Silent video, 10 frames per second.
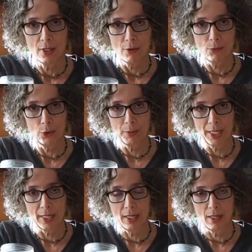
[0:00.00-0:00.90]
for
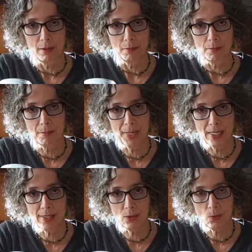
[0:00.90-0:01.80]
my
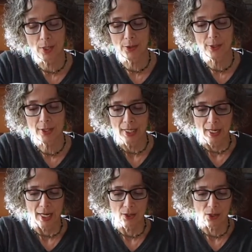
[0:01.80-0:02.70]
painting water
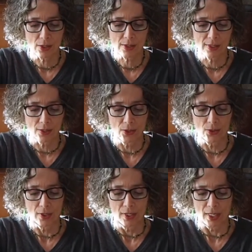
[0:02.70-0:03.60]
and
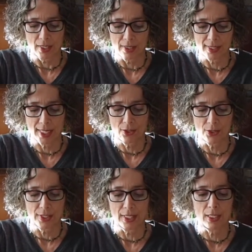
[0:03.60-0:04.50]
also a container
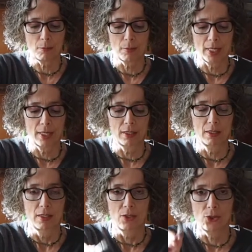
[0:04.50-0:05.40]
to keep my
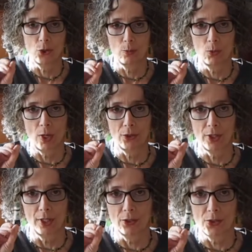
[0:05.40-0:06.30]
tube
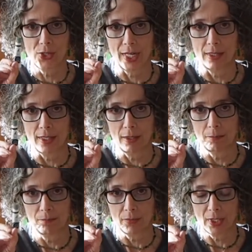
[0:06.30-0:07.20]
watercolors handy.
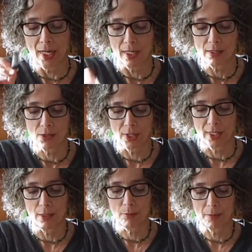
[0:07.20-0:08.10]
Okay, so I
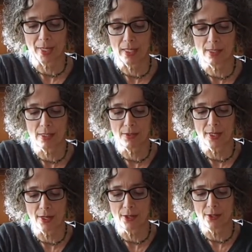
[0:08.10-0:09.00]
keep my paints in there.